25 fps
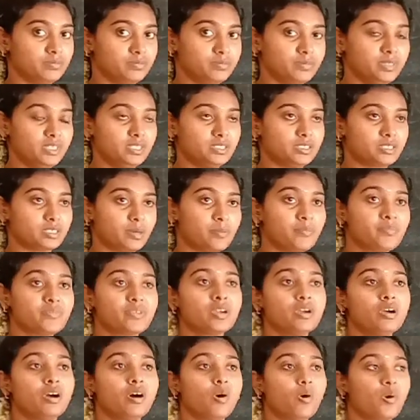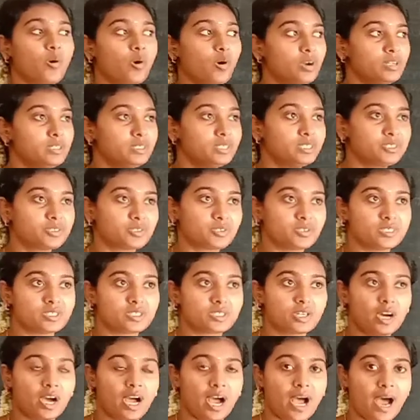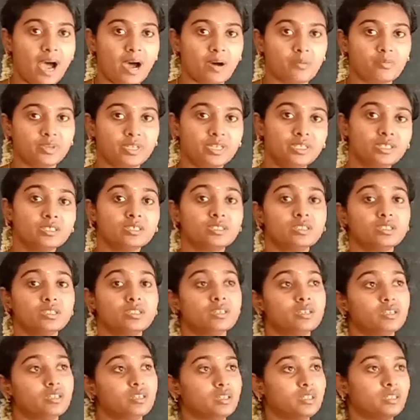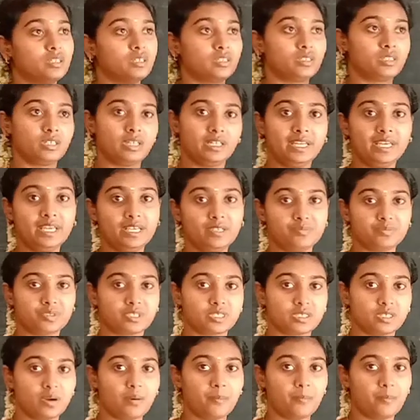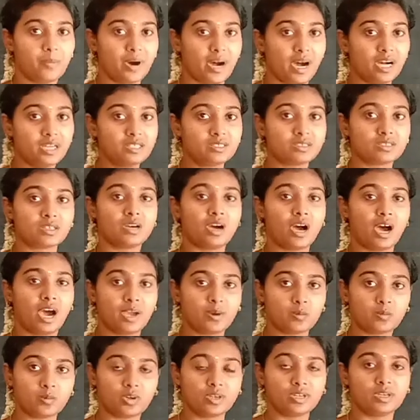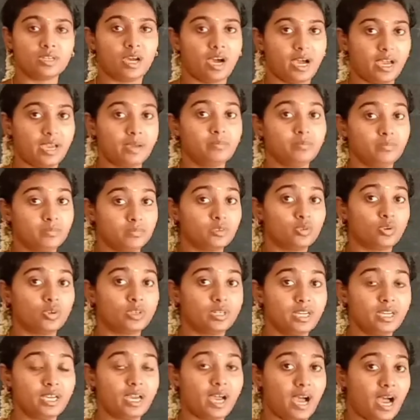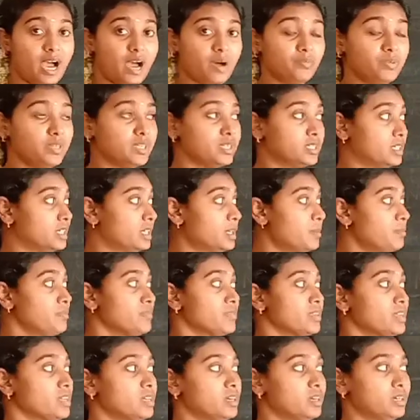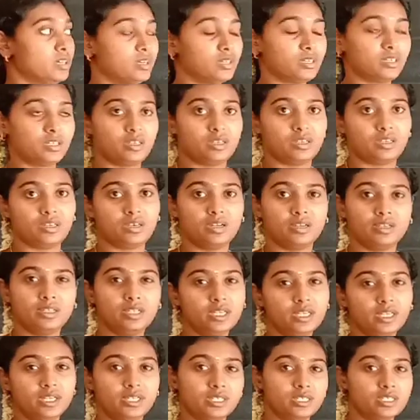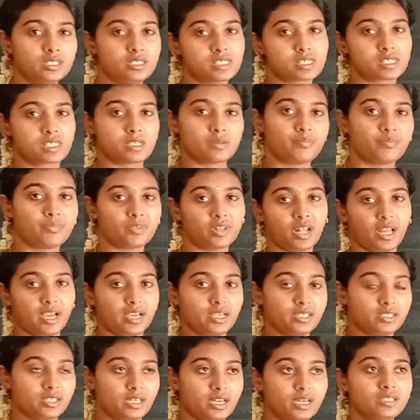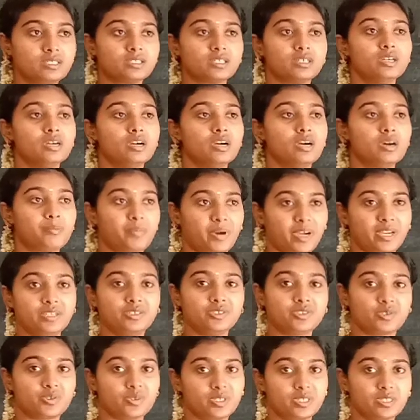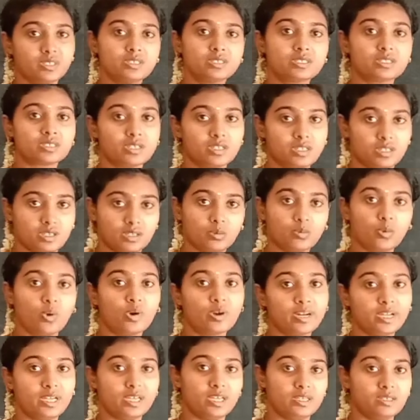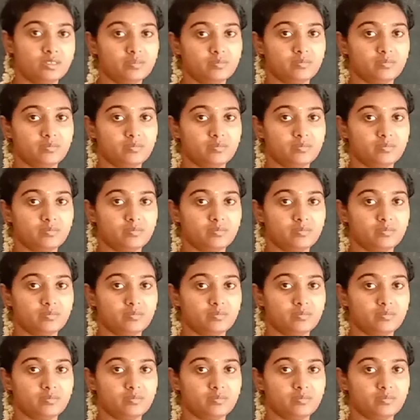means, all the trees are having leaves, but I am only having needles, like that pine tree is worrying.